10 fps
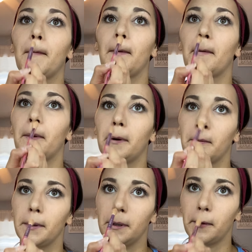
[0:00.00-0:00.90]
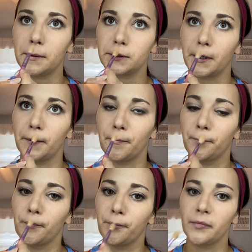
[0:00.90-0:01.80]
I want to really make sure.
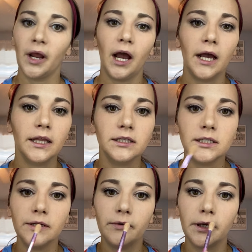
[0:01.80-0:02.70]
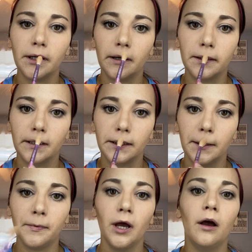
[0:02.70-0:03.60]
I like to even get it on the
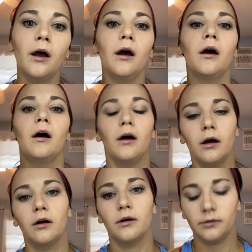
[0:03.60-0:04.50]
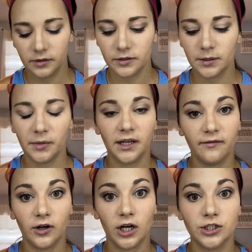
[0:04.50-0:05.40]
lip. There's something I
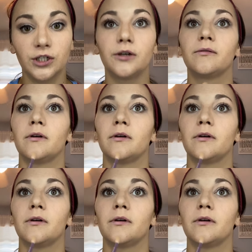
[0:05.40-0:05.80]
forgot to do.